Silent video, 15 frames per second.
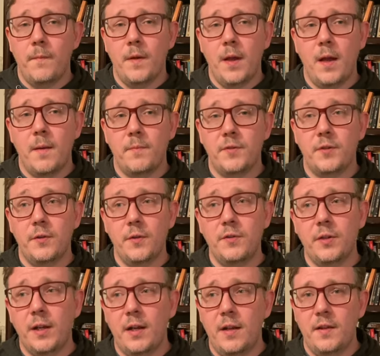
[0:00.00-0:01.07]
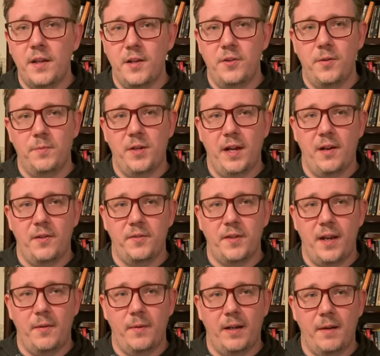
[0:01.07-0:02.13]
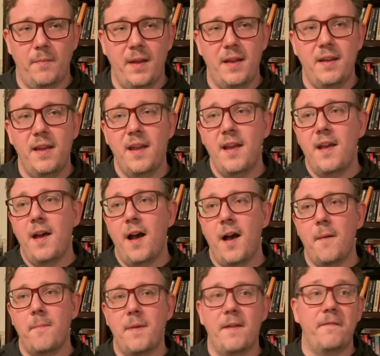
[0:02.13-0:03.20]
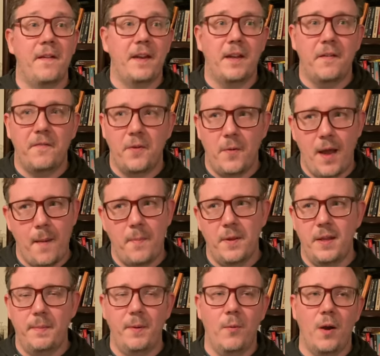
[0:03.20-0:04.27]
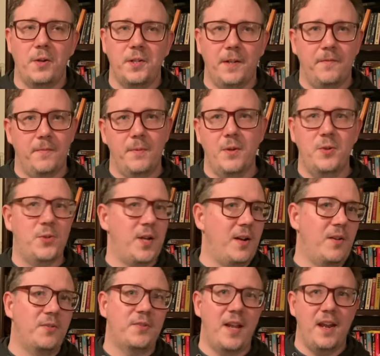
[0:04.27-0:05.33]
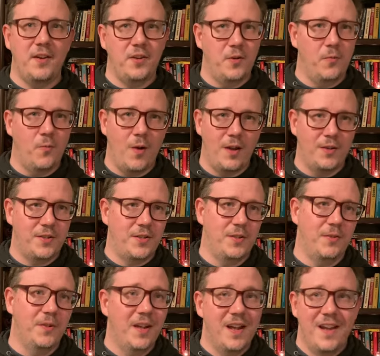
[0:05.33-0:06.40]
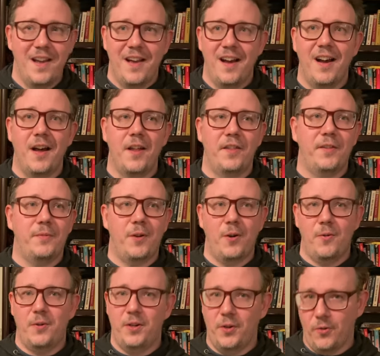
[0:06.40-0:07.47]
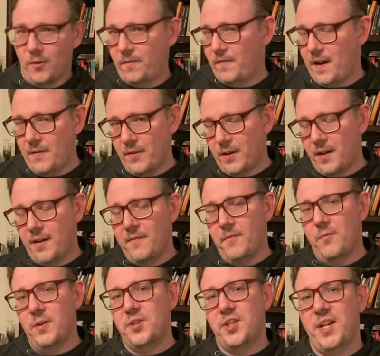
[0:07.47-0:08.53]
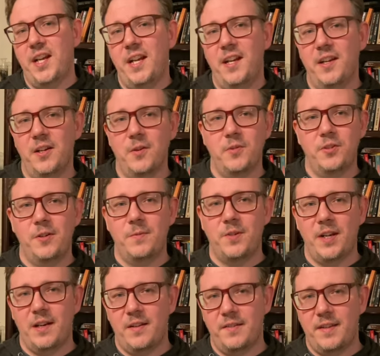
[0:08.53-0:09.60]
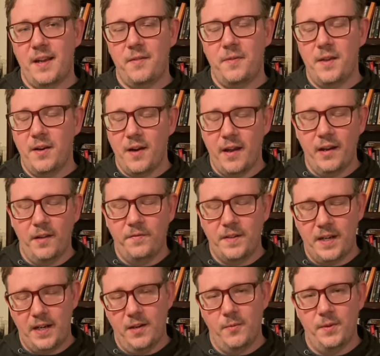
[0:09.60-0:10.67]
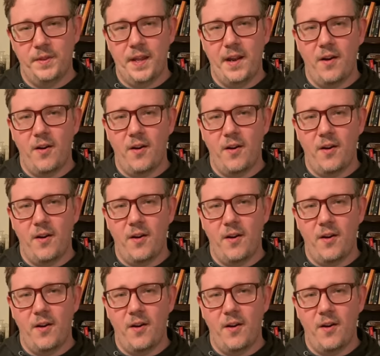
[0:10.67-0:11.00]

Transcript: Um, so those are kind of the YouTube channels I recommend. Um, if any of you happen to be watching from those channels and you want to uh, throw your favorite kind of witchy YouTube channels out there, I'd love to hear what they